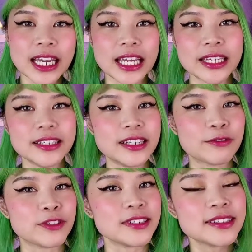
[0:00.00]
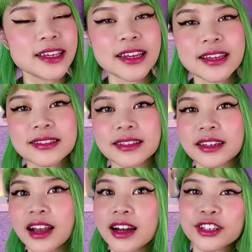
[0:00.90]
in different cities
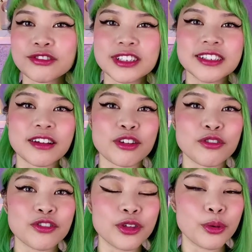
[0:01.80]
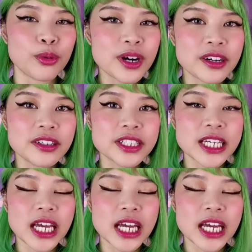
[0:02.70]
and countries all over the world.